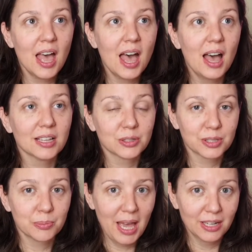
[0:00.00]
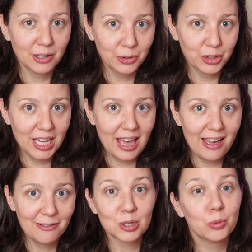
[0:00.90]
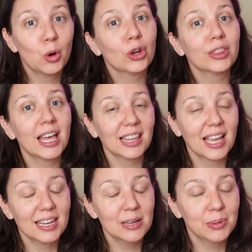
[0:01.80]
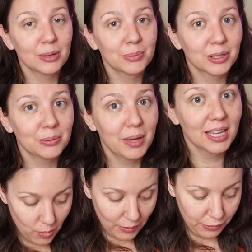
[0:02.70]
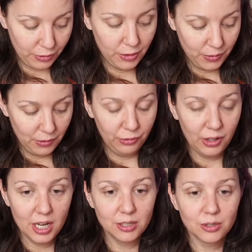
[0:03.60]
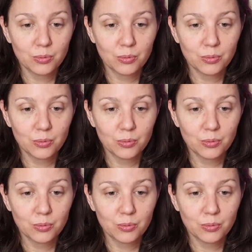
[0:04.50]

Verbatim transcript: uh, so it's a pattern I already have. So more on that later, but I'm gonna make one for the friend,